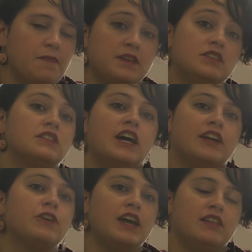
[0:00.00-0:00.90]
not
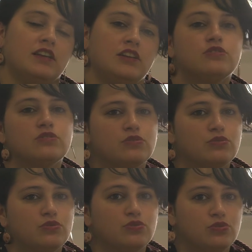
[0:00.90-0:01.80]
okay. They need
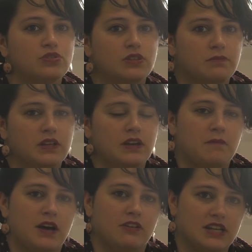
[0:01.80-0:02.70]
to do something
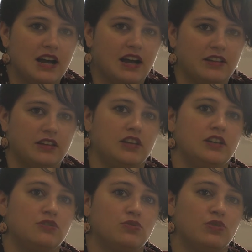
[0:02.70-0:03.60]
about DACA. They
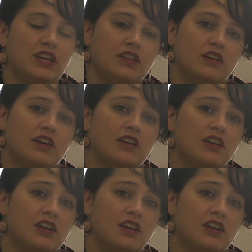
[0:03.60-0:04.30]
need to either